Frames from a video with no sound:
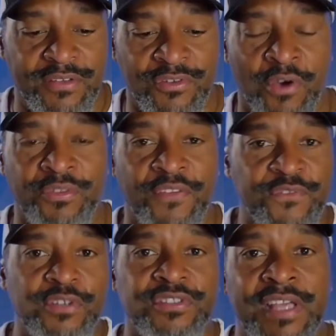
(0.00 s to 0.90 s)
So the
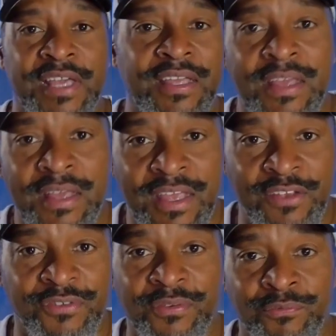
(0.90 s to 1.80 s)
first thing
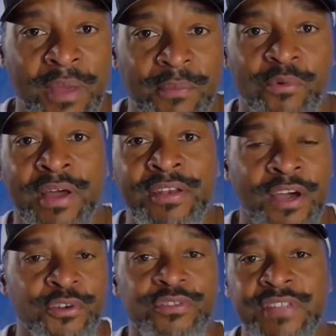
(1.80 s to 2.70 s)
is, number 1,
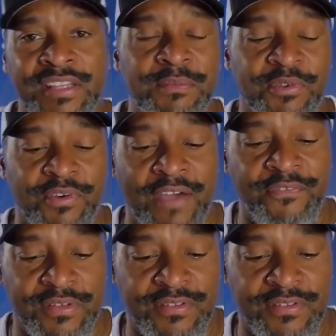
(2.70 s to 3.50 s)
understand demographics.